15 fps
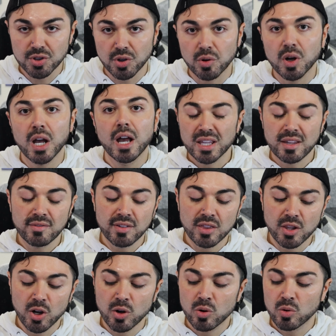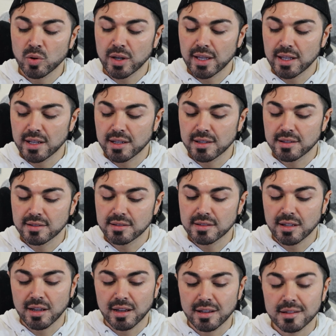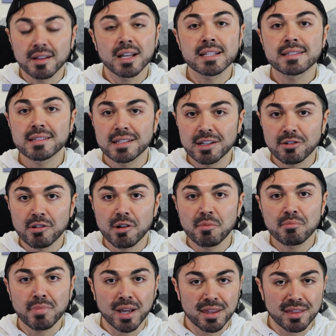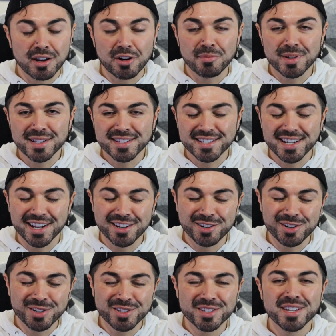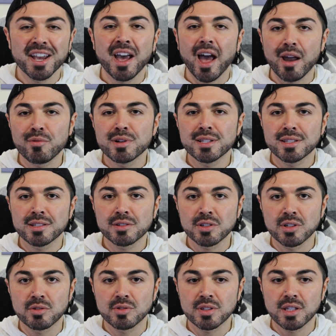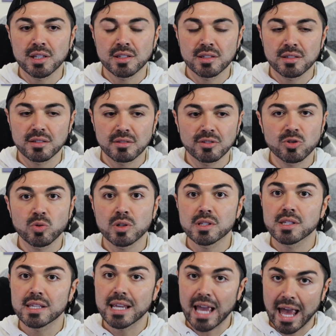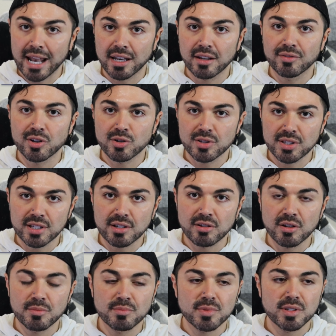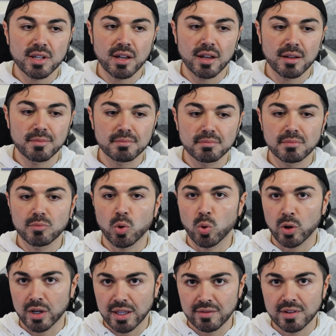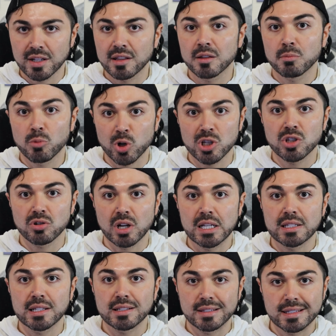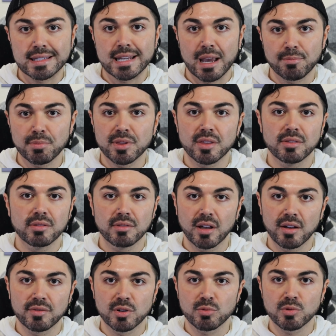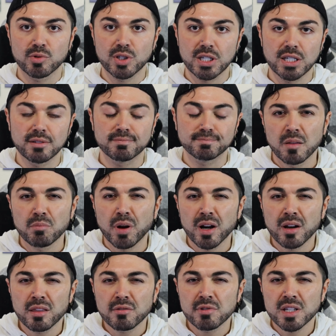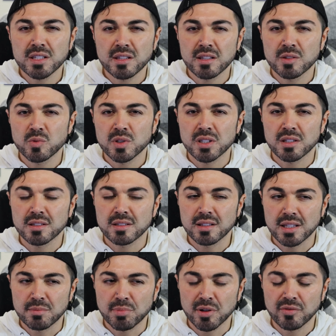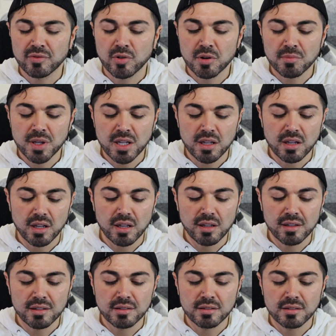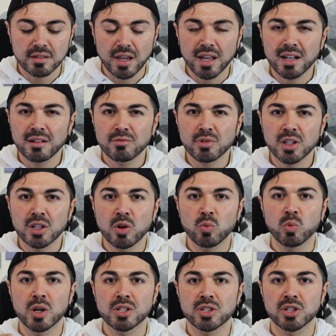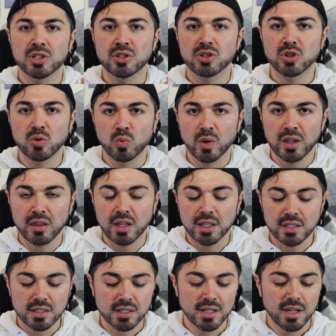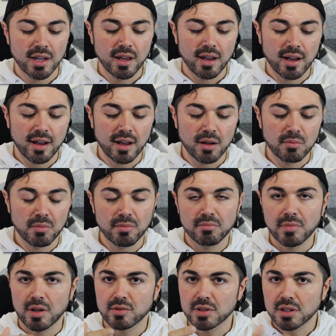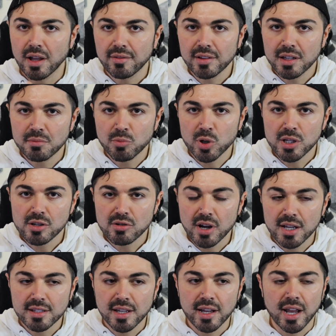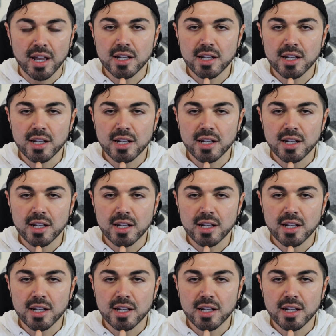So even though it is a serum by Theramid standards, I would still use this towards the end of your serums or even in the moisturizing step of your routine. Part of the reason this was a sleeper for me is I didn't really know what to do with it. It was lovely and moisturizing.